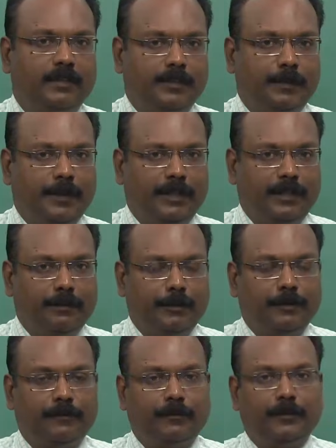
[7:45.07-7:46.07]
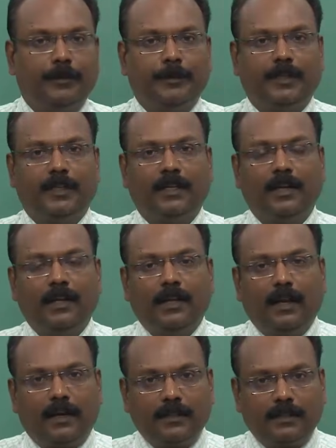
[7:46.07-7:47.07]
speaking before a mirror
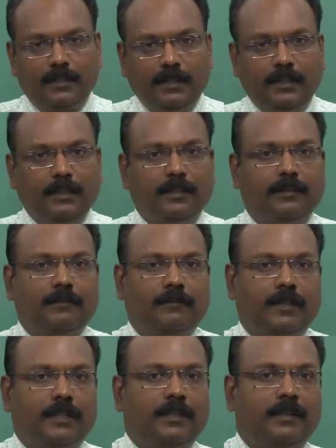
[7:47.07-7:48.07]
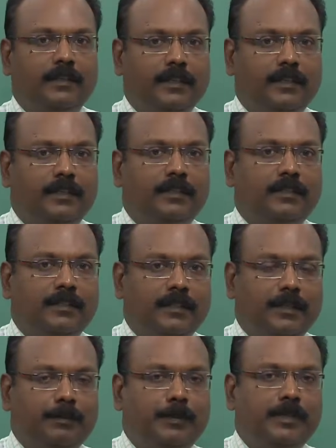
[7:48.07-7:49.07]
and seeing whether it's
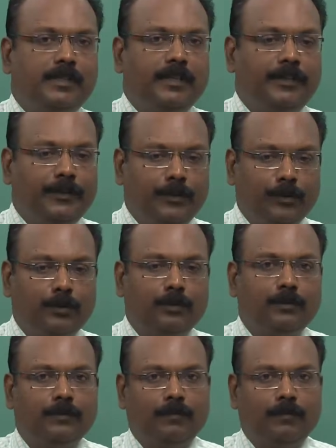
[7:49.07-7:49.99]
impressing you.